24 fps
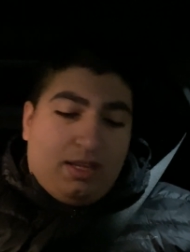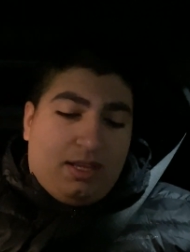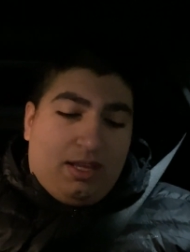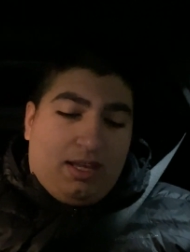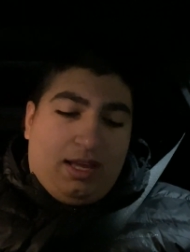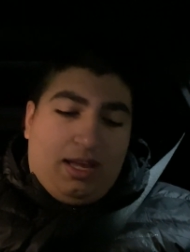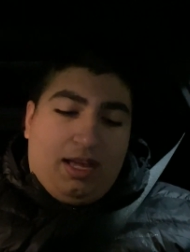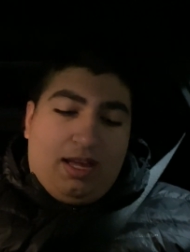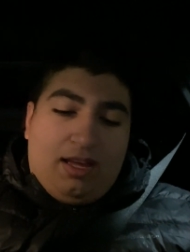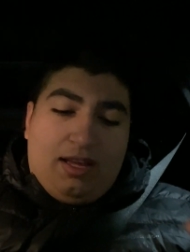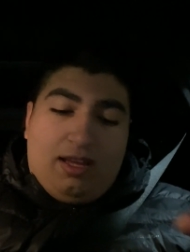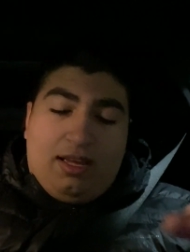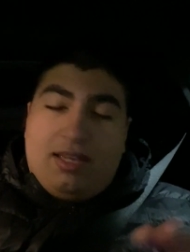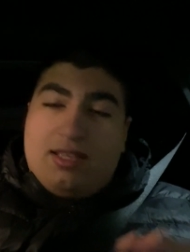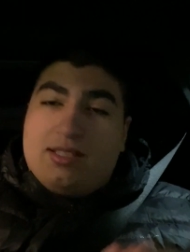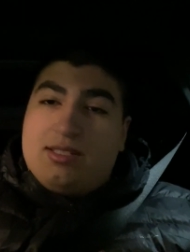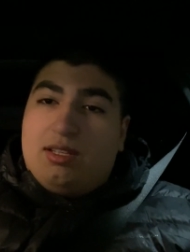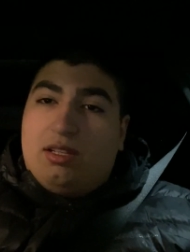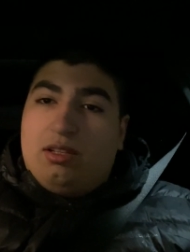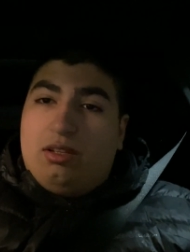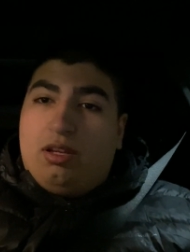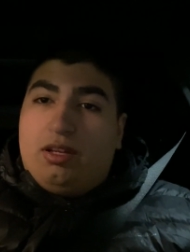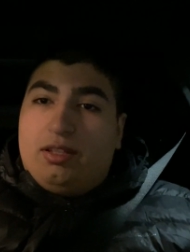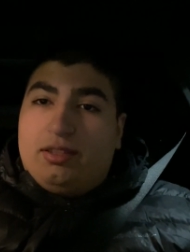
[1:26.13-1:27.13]
is
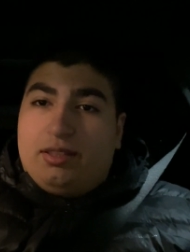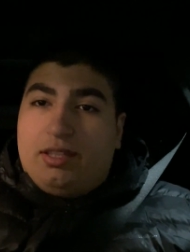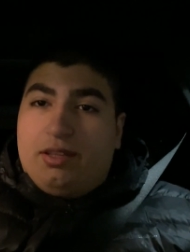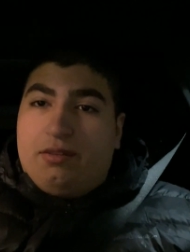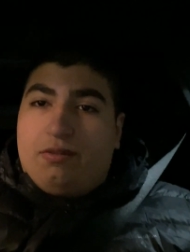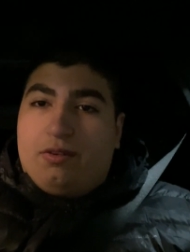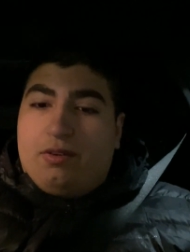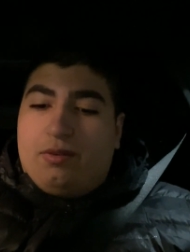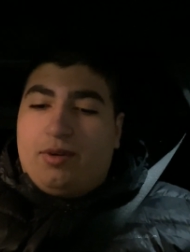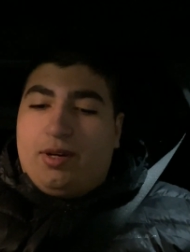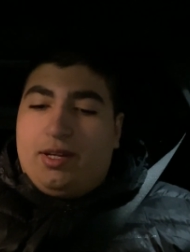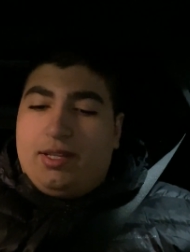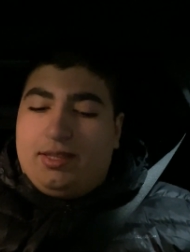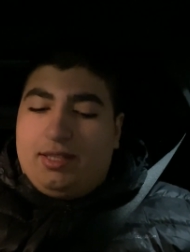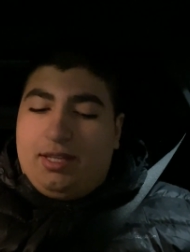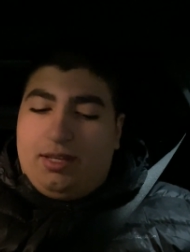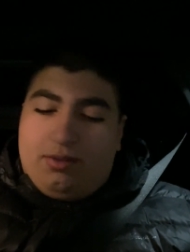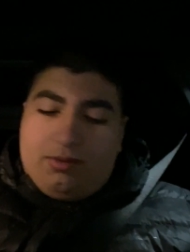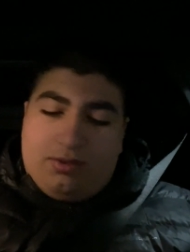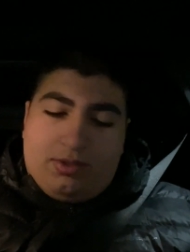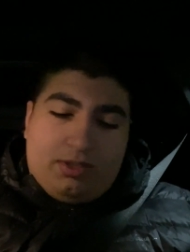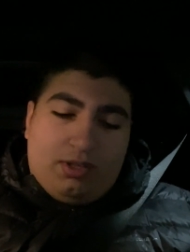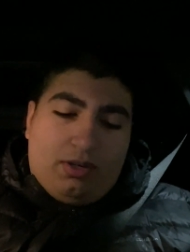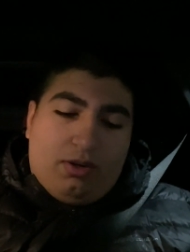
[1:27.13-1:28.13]
a lot different right
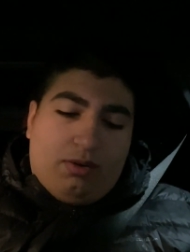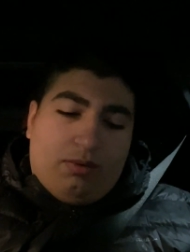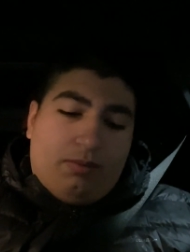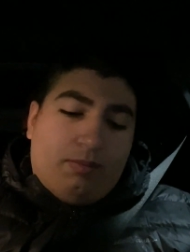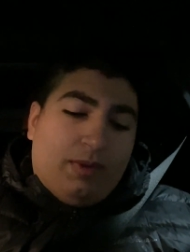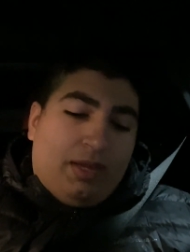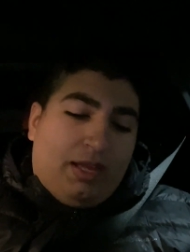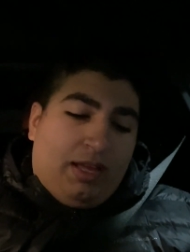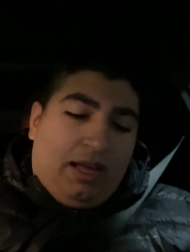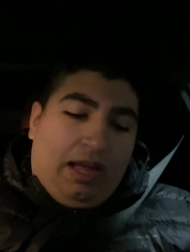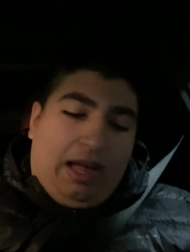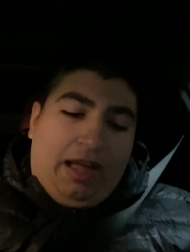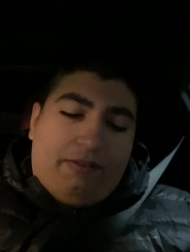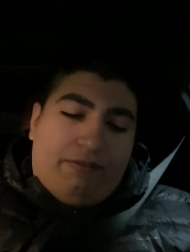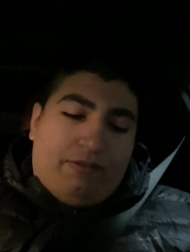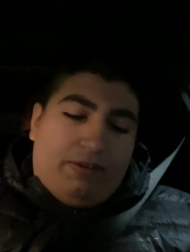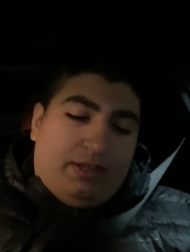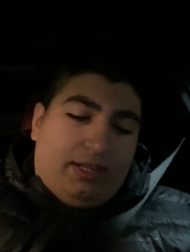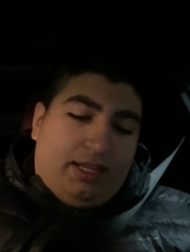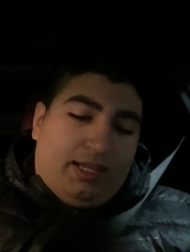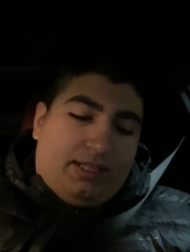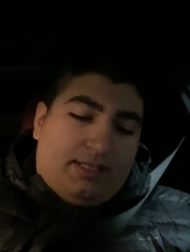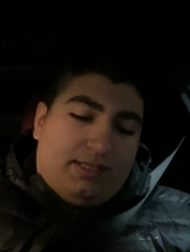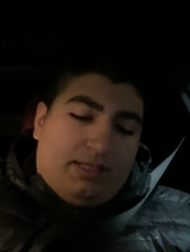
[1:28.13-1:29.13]
now. So I feel
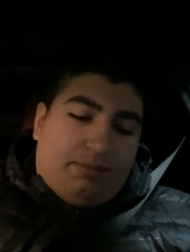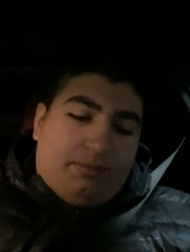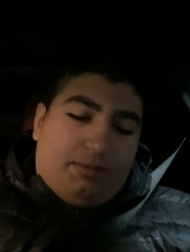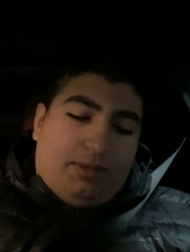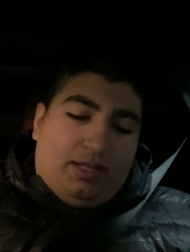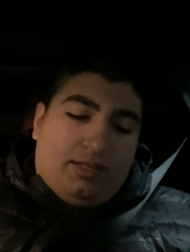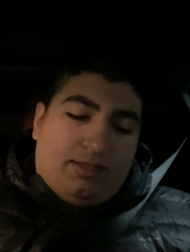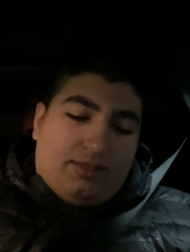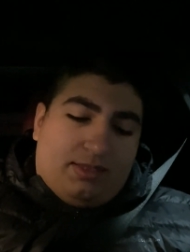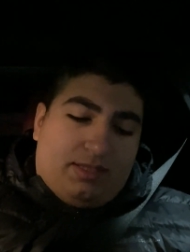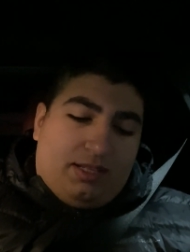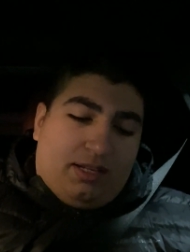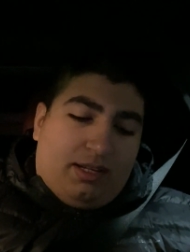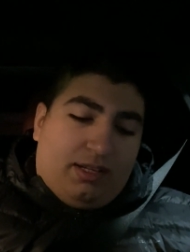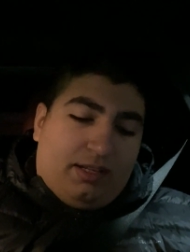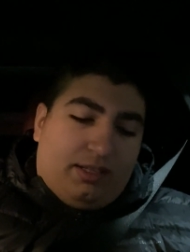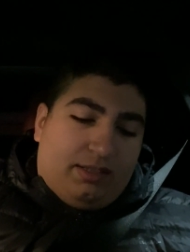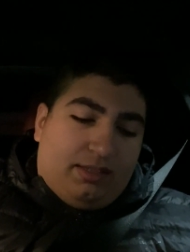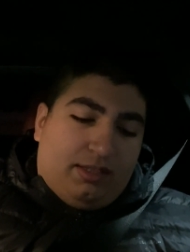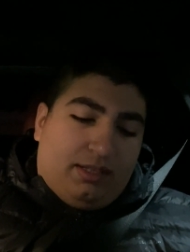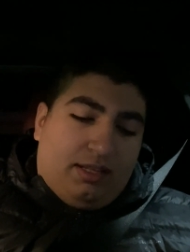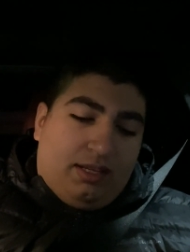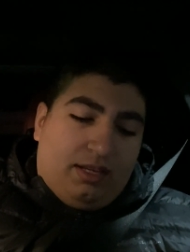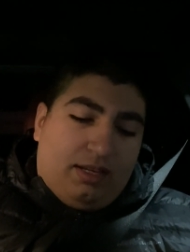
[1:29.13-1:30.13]
like something's
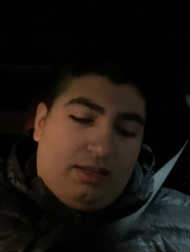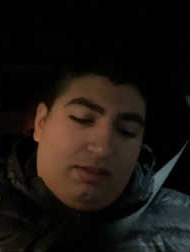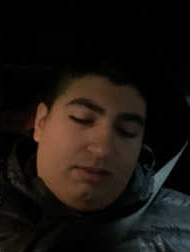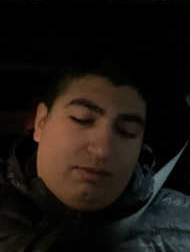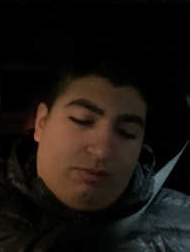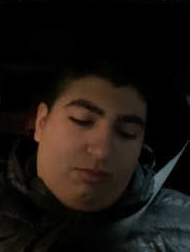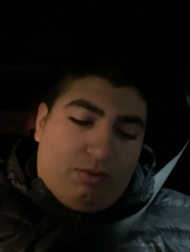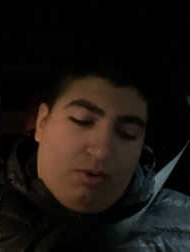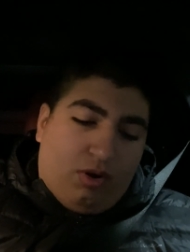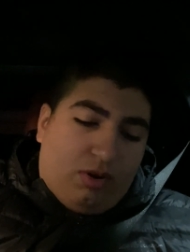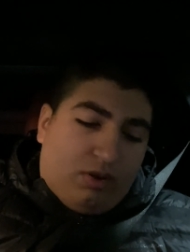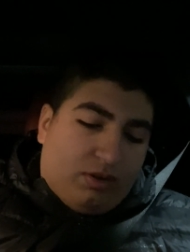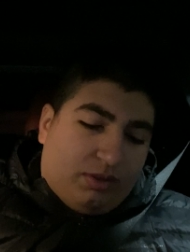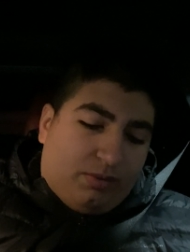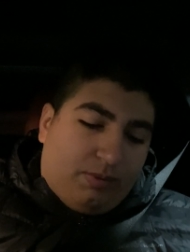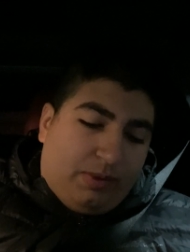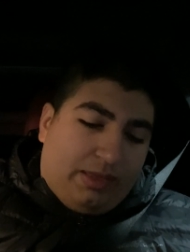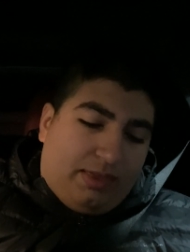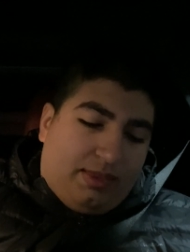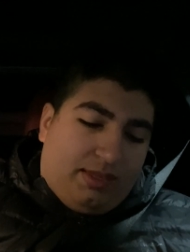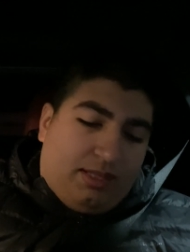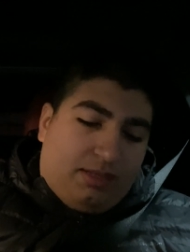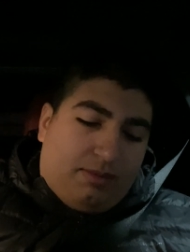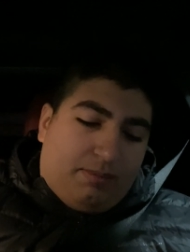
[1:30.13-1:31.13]
done wrong
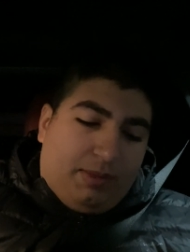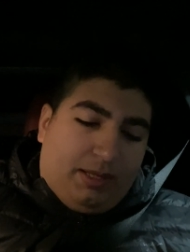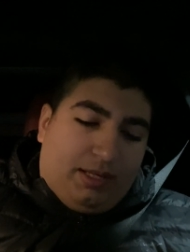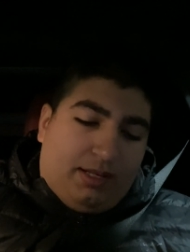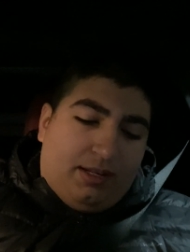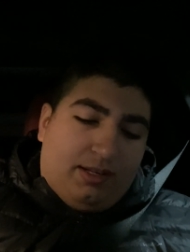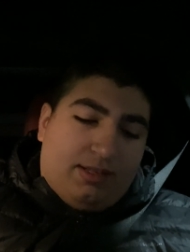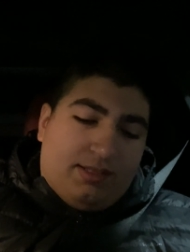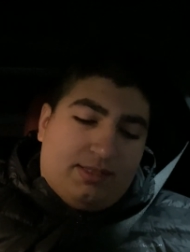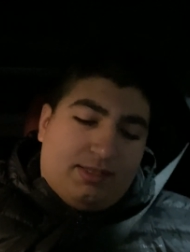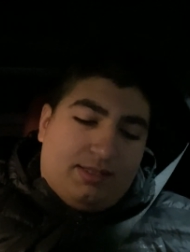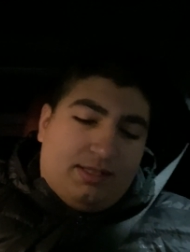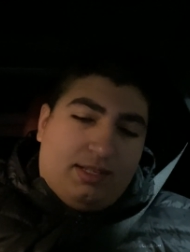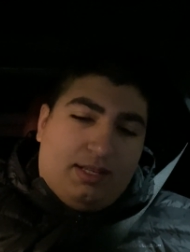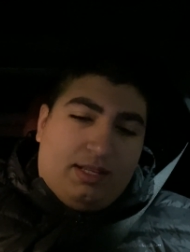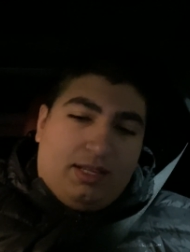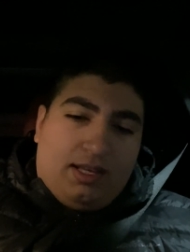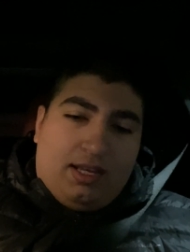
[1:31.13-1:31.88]
with it because